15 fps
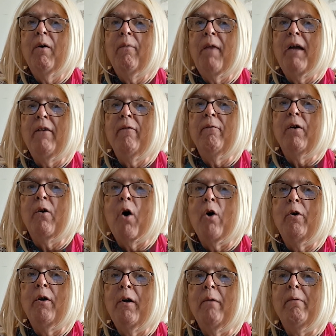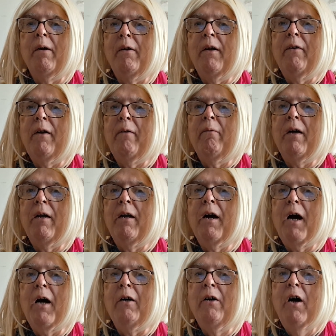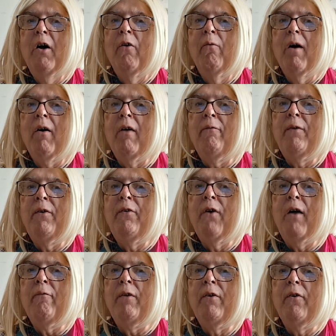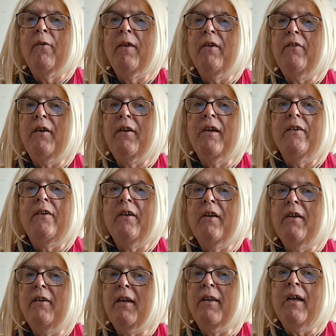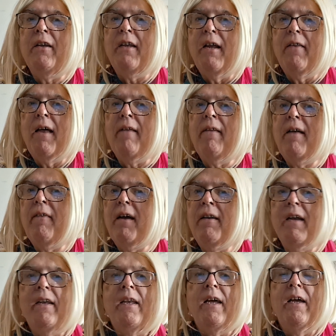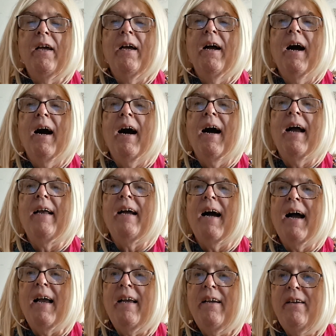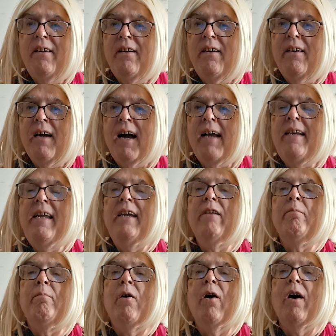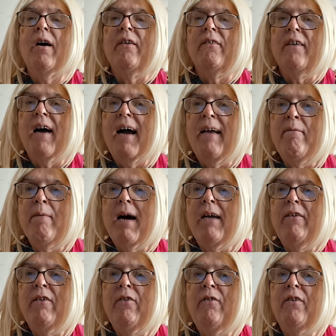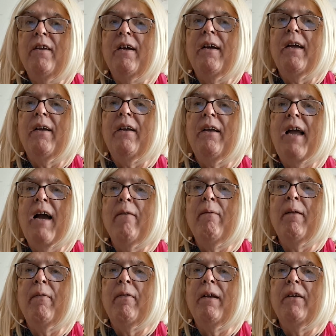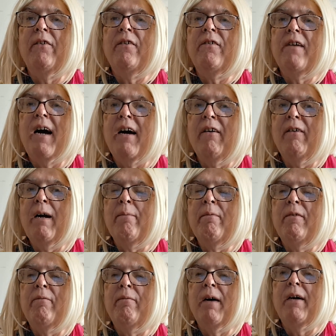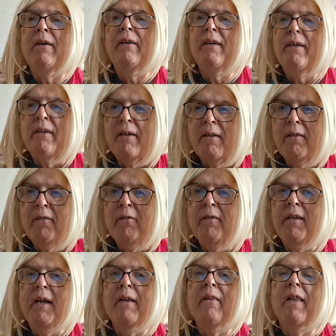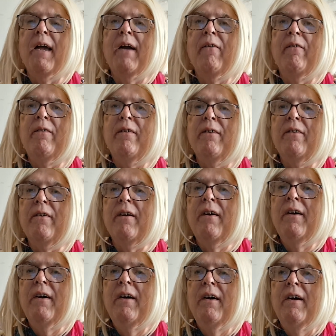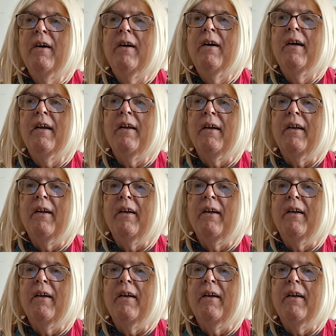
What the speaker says: thank you for calling. Well, if you do this and this and this and this and then that, I need a pause. I'm not used to having things shot rapid fire in agglutinated languages, and